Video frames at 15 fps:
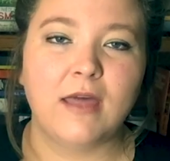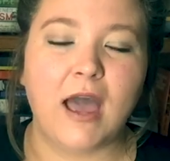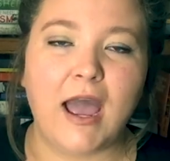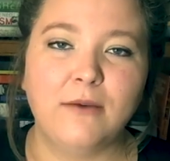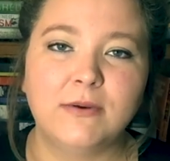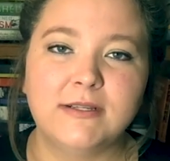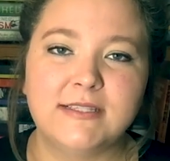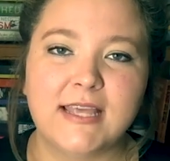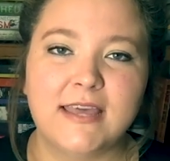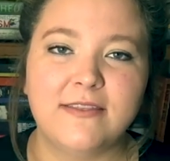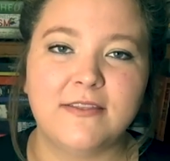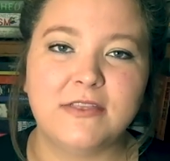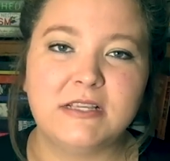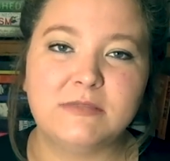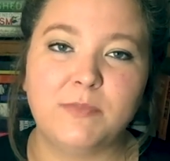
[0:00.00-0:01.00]
I will say
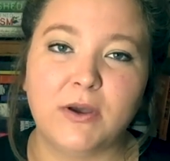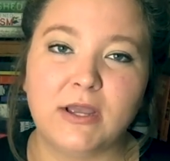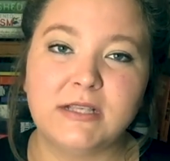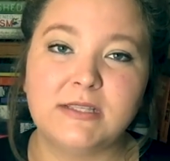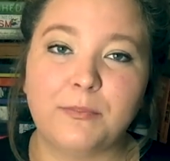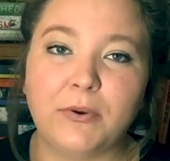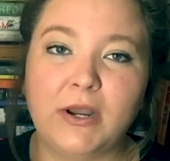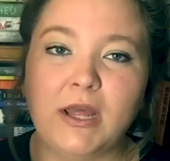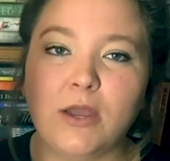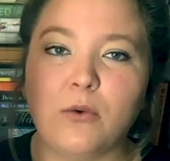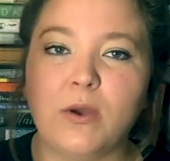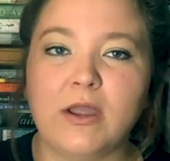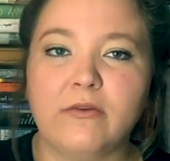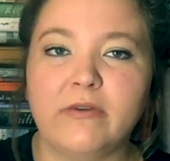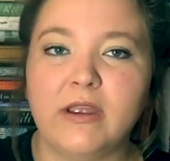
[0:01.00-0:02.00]
that this book is a pretty
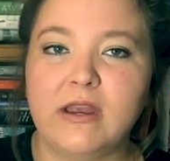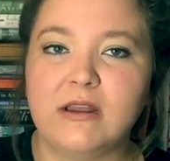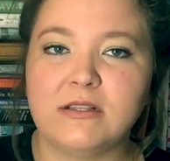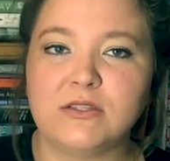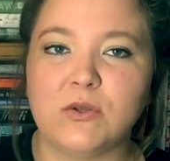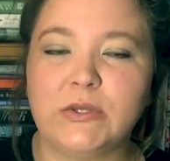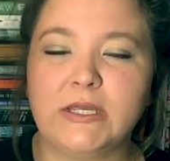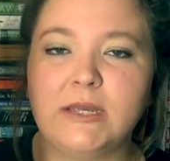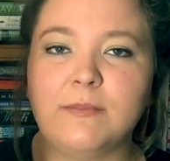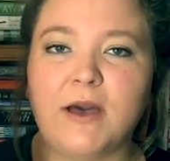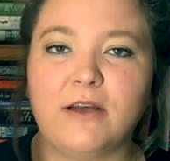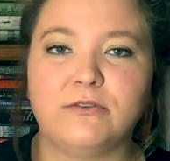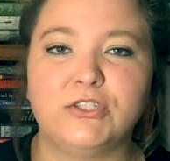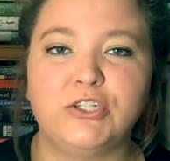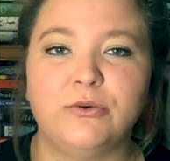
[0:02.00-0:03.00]
quick read. It's only
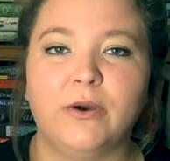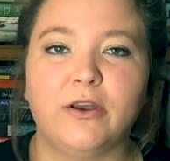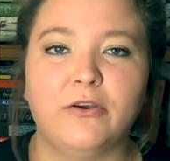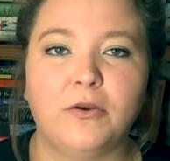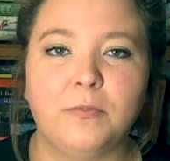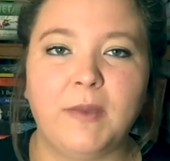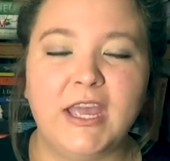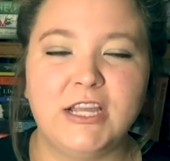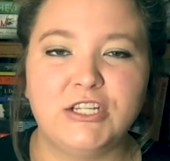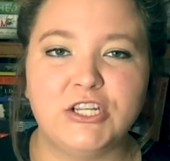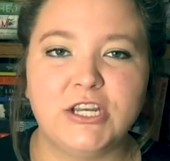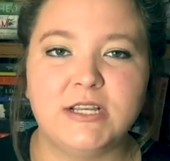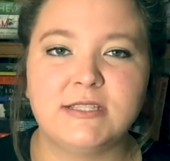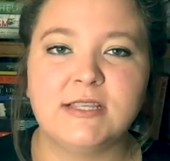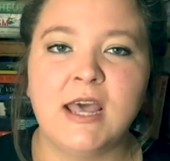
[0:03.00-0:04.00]
about 200
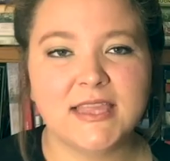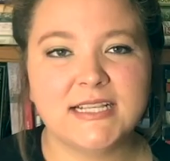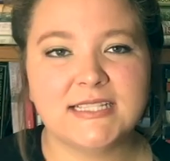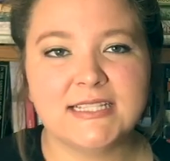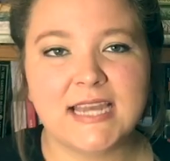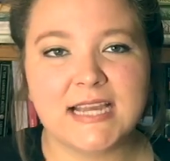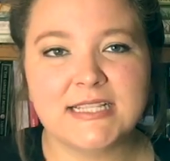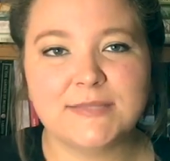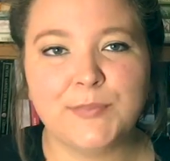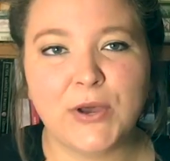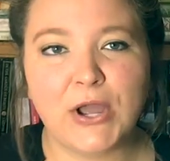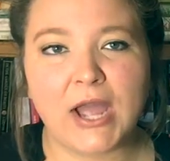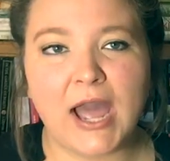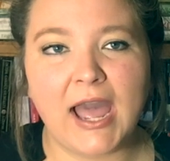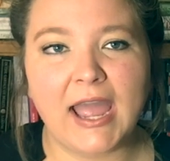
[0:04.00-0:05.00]
pages. This next
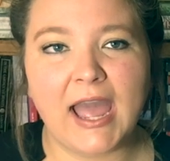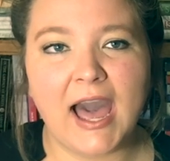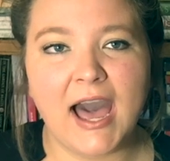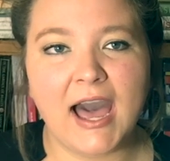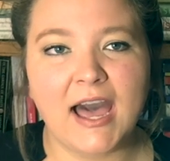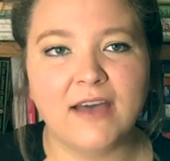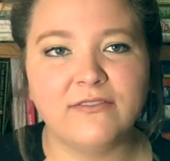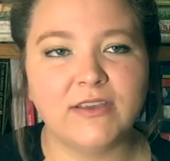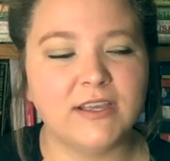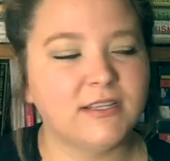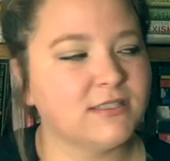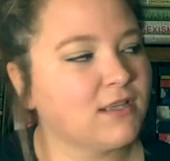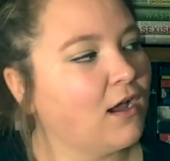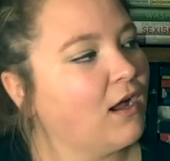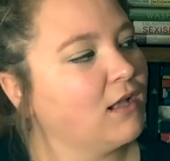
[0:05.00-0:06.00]
book I have
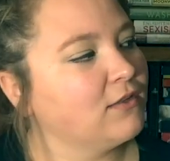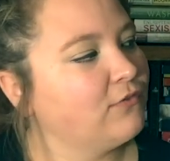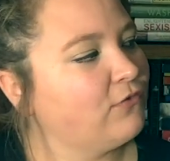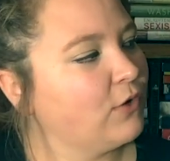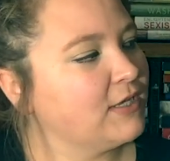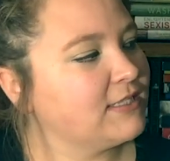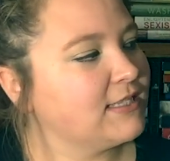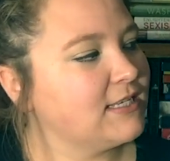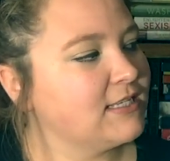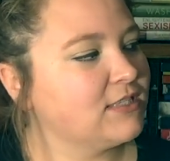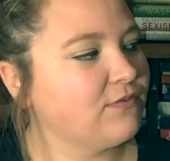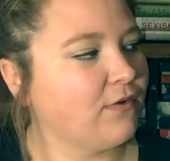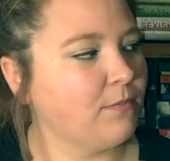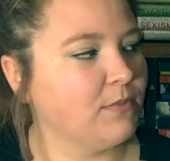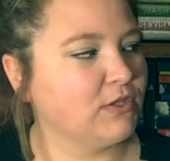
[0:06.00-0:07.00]
is called Voices
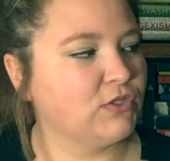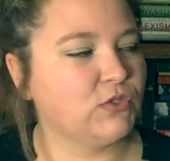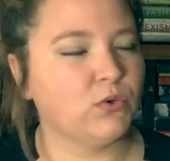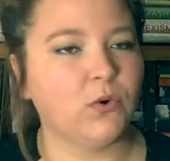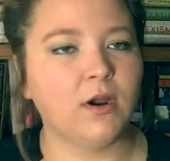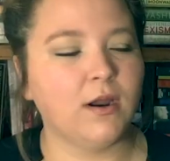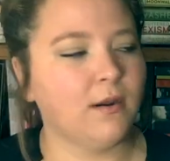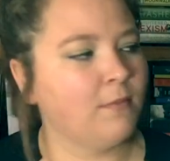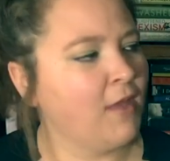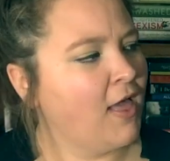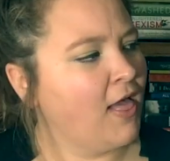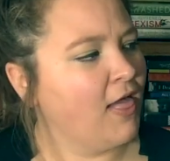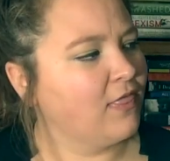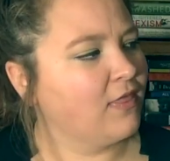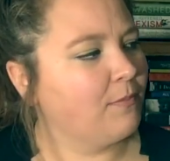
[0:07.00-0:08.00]
from the Storm
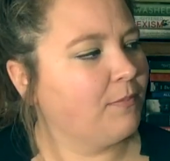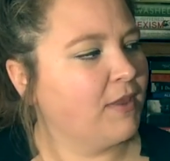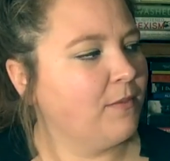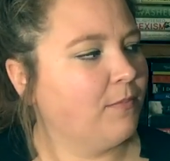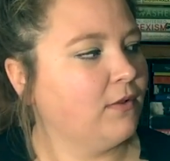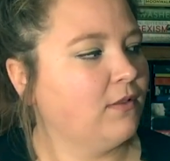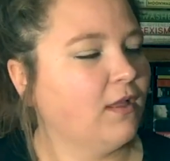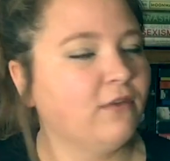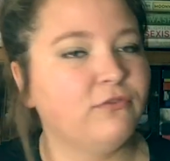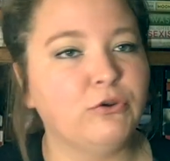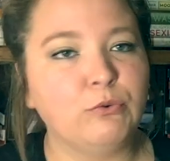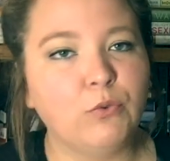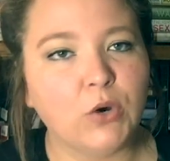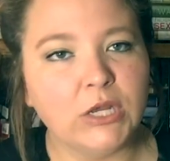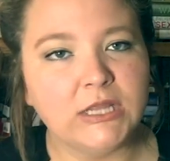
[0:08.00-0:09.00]
the people of
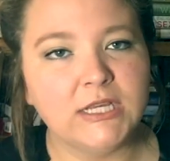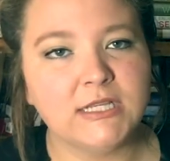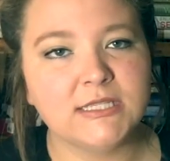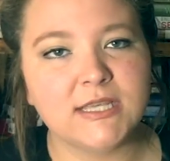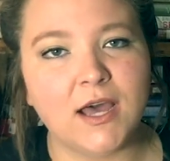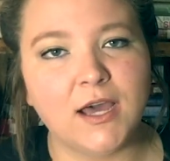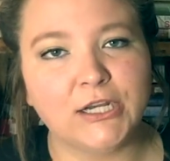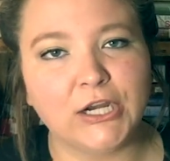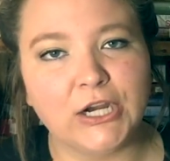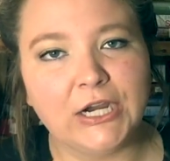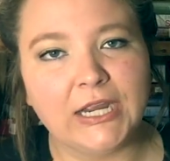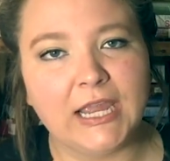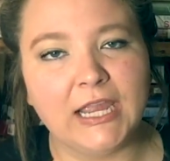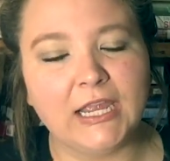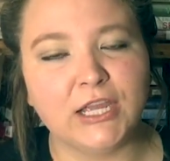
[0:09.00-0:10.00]
New Orleans on
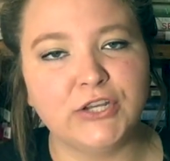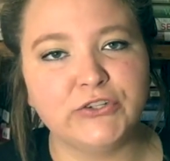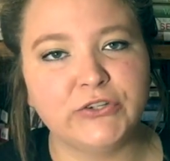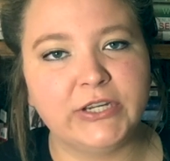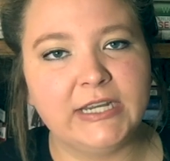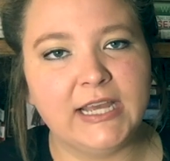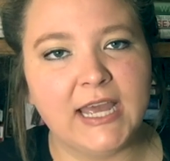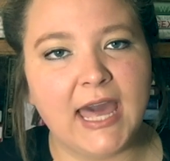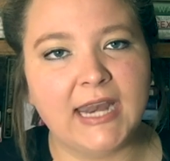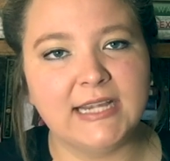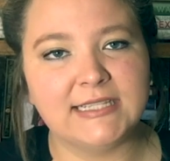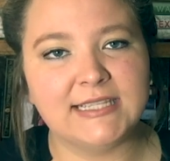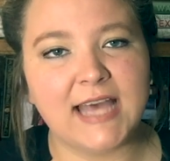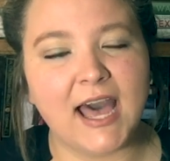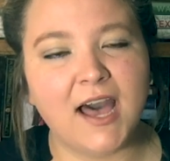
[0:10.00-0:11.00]
Hurricane Katrina and
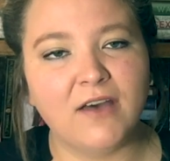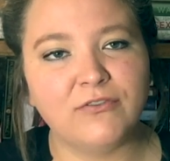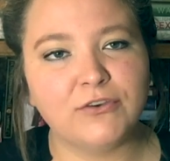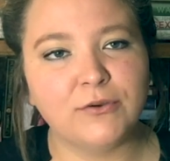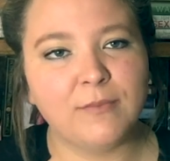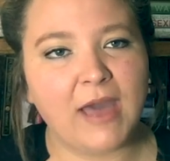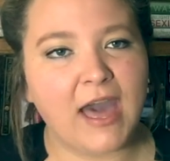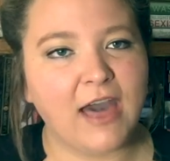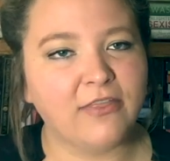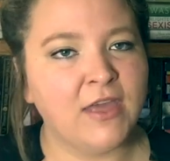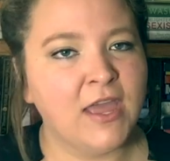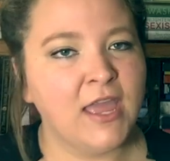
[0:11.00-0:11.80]
its aftermath.